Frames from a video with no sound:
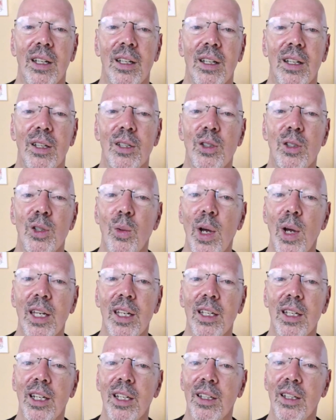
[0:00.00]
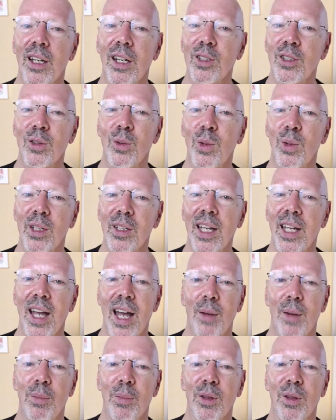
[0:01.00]
this awakening doesn't really
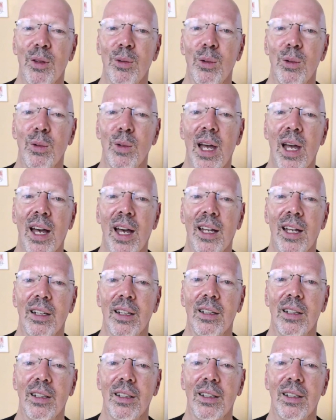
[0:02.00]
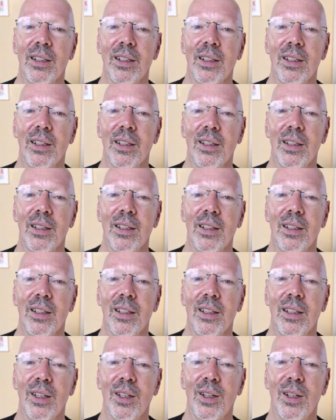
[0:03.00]
happen through that.
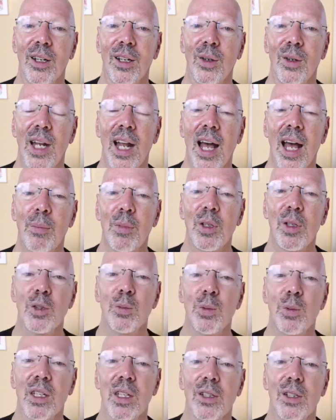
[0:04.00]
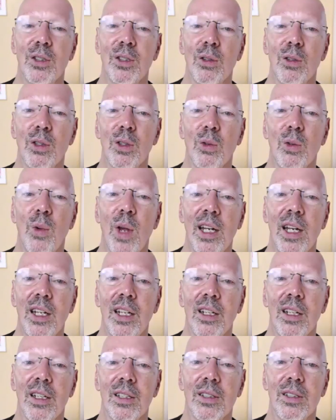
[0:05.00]
You know, it happens because there's a
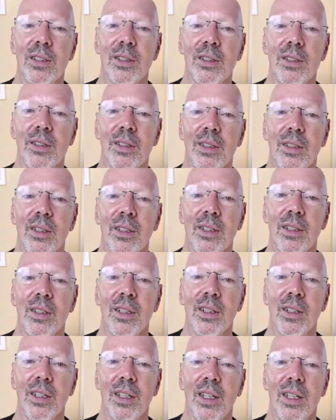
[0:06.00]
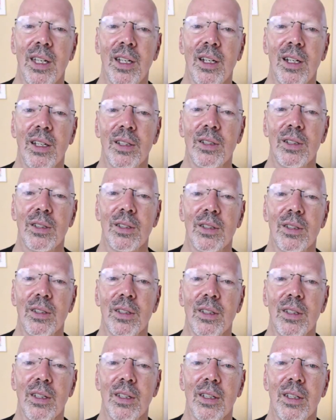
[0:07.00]
readiness in us.
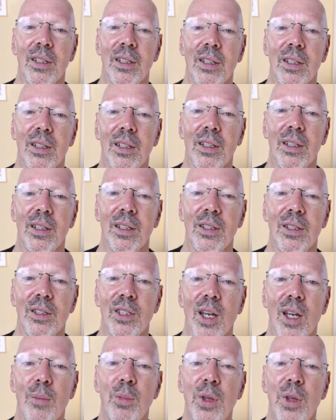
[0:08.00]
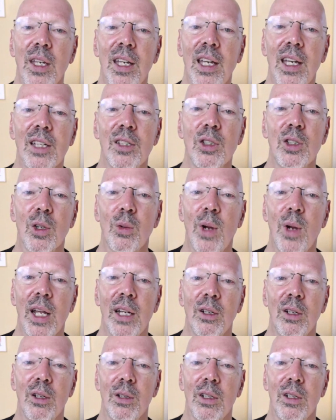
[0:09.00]
Something has
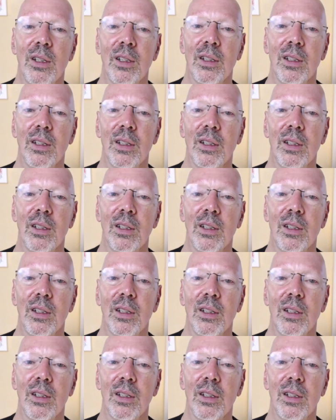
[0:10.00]
surrendered,